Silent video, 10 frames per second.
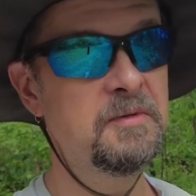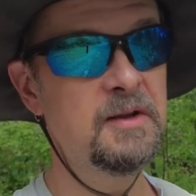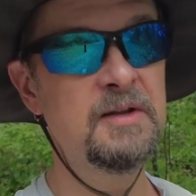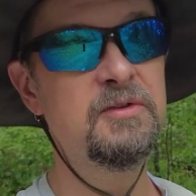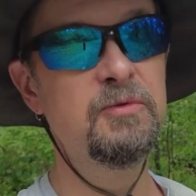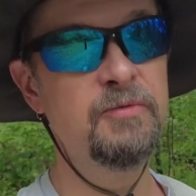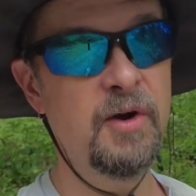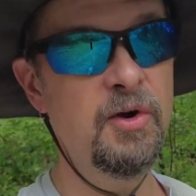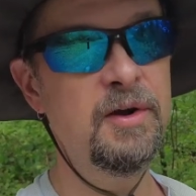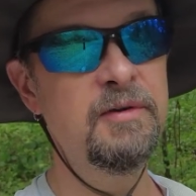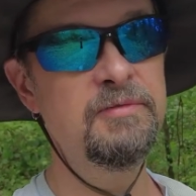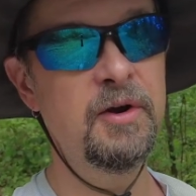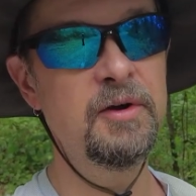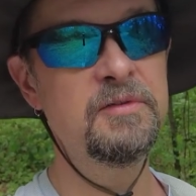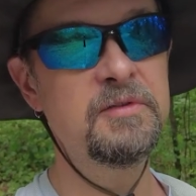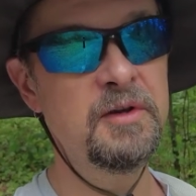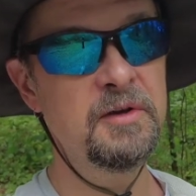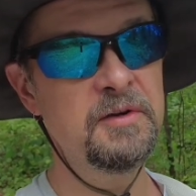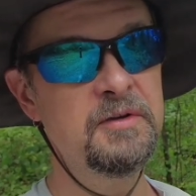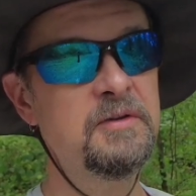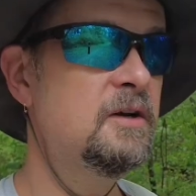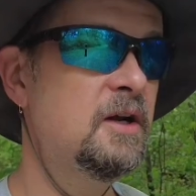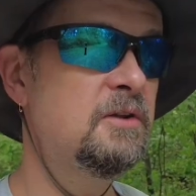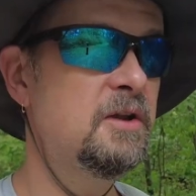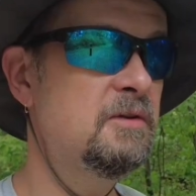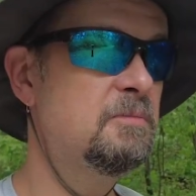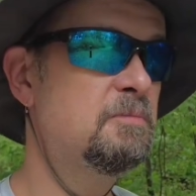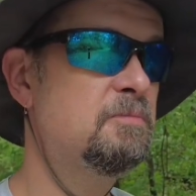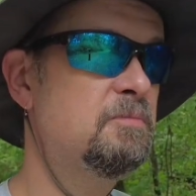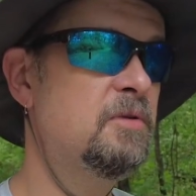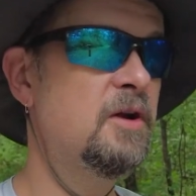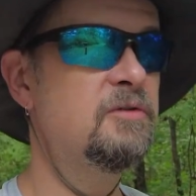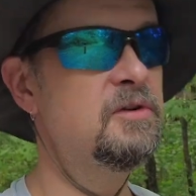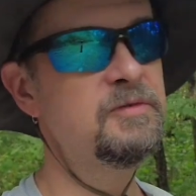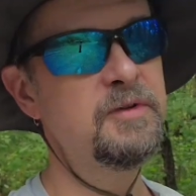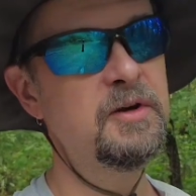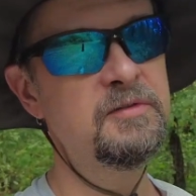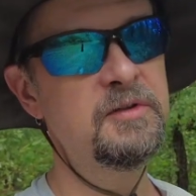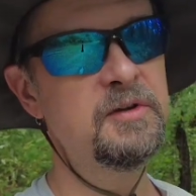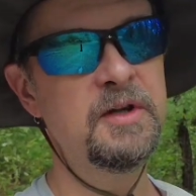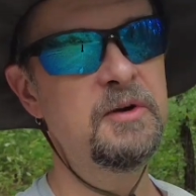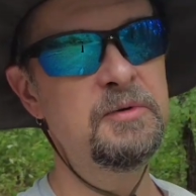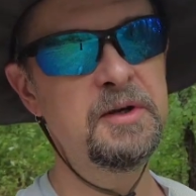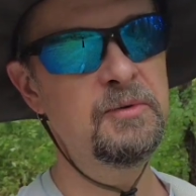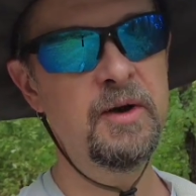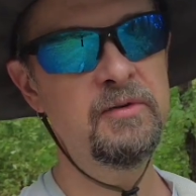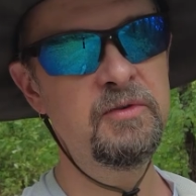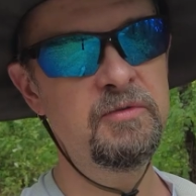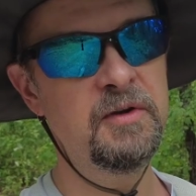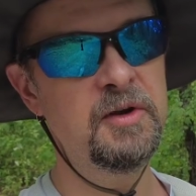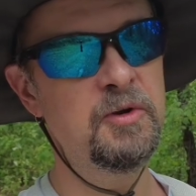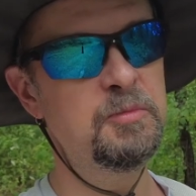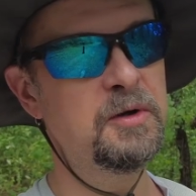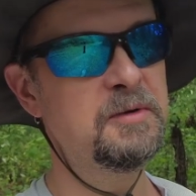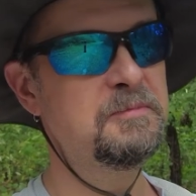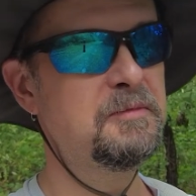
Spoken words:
unless you're very, very skilled. And I think players that are very skilled, they don't need to watch this video, but